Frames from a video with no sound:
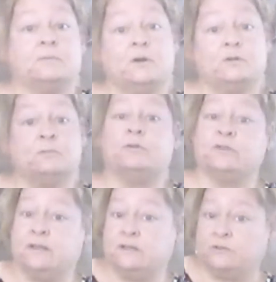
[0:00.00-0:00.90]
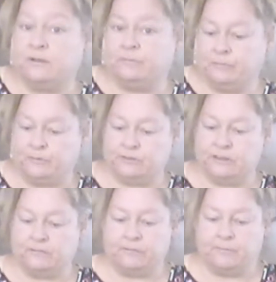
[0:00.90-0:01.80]
tomorrow's Mother's Day, so happy Mother's Day
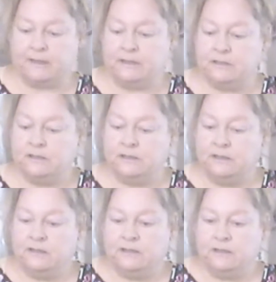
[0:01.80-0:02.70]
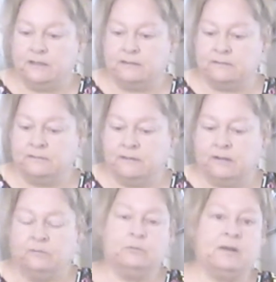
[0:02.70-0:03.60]
to everybody. And
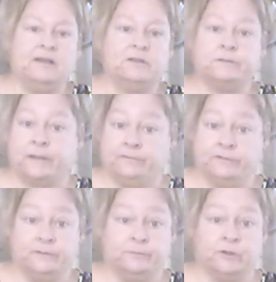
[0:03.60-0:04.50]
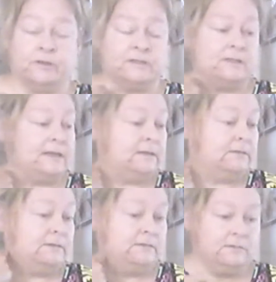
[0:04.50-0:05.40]
we'll probably just, obviously we're going to sting
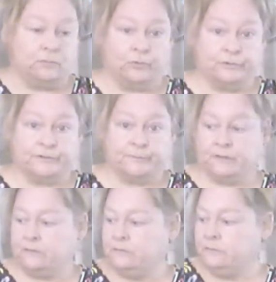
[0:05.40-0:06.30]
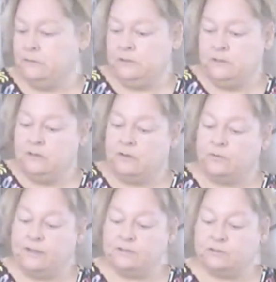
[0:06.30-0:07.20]
in or something.
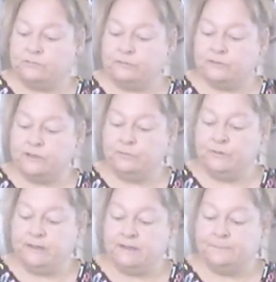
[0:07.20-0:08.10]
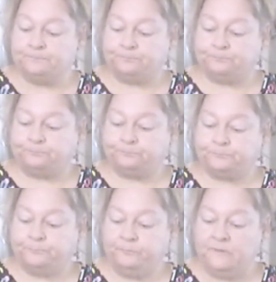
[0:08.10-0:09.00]
Okay, so the first thing we need
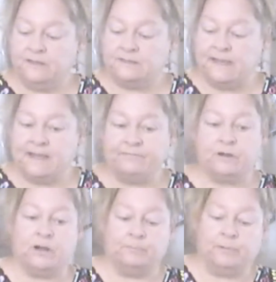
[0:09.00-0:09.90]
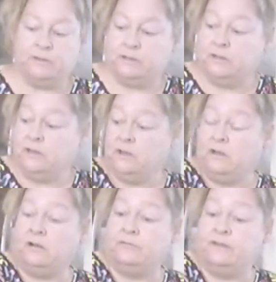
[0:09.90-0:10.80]
is a half a cup
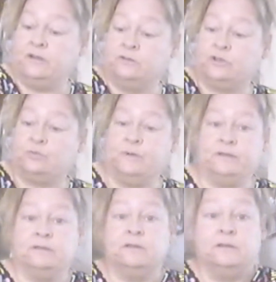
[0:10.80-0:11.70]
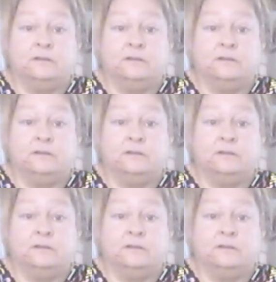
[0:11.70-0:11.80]
of the unsweetened